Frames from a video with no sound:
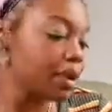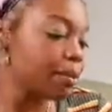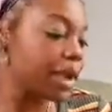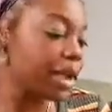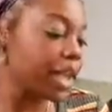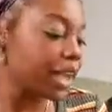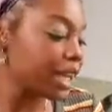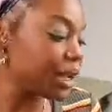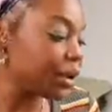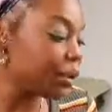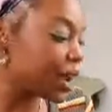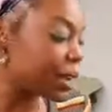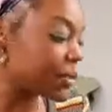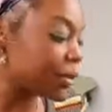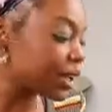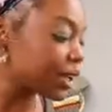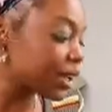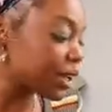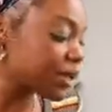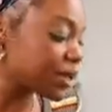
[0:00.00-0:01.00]
But anyway, I'm
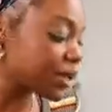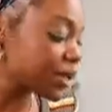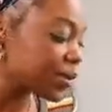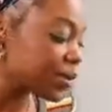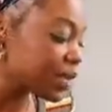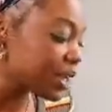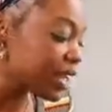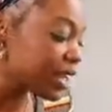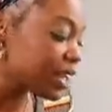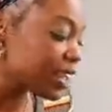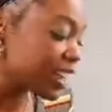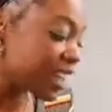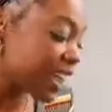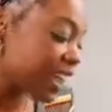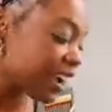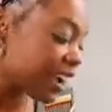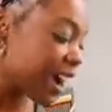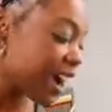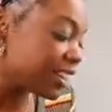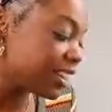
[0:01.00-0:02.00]
going to close the reading
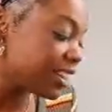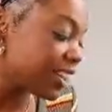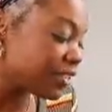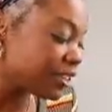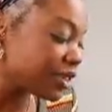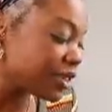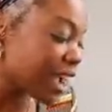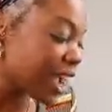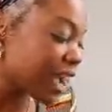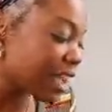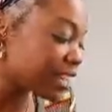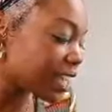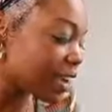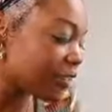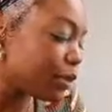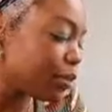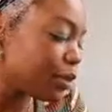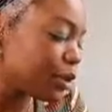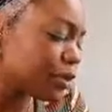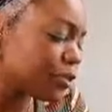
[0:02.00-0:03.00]
there. I love you guys.
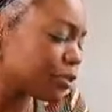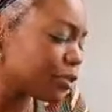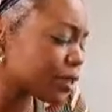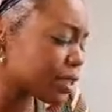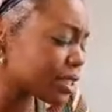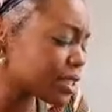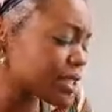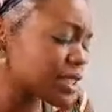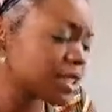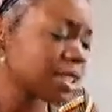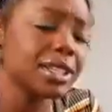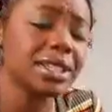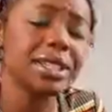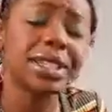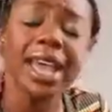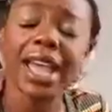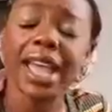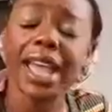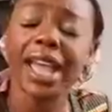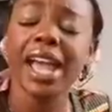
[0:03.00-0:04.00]
Have a beautiful rest of the
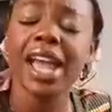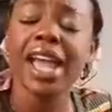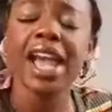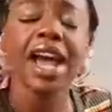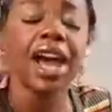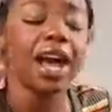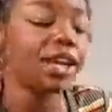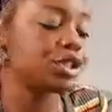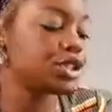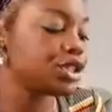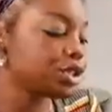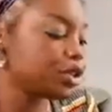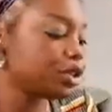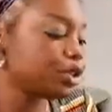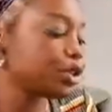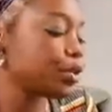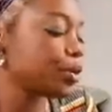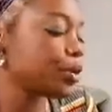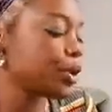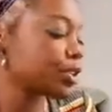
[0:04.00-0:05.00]
day. I
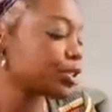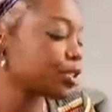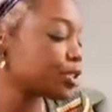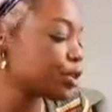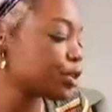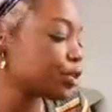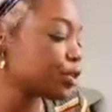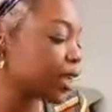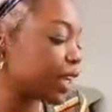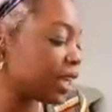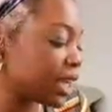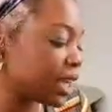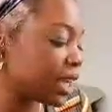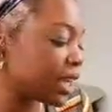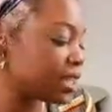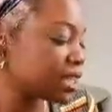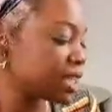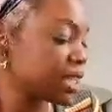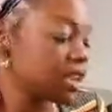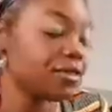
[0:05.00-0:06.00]
do personal
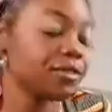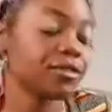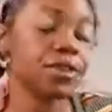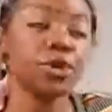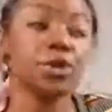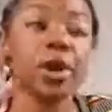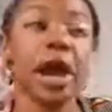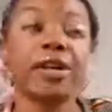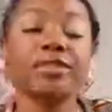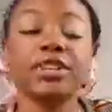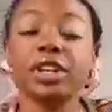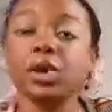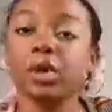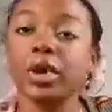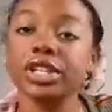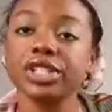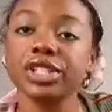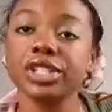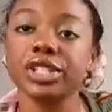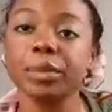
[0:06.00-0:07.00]
readings. If you have any
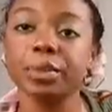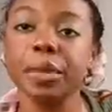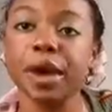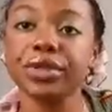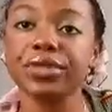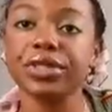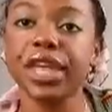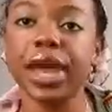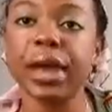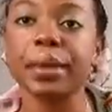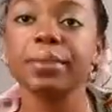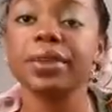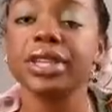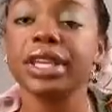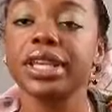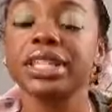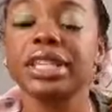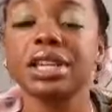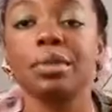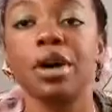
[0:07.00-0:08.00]
questions about that,
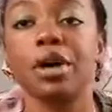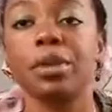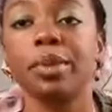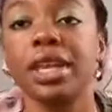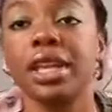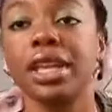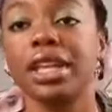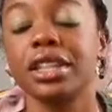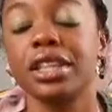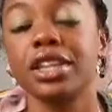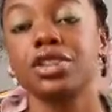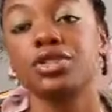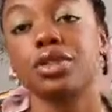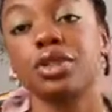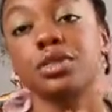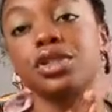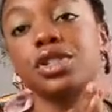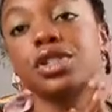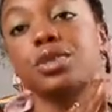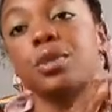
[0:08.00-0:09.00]
please email me in the
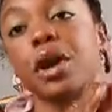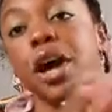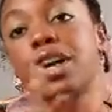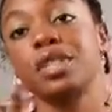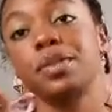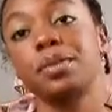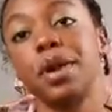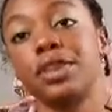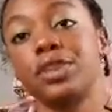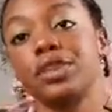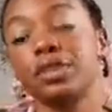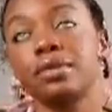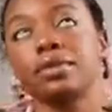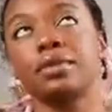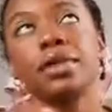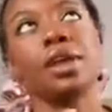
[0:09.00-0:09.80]
description box found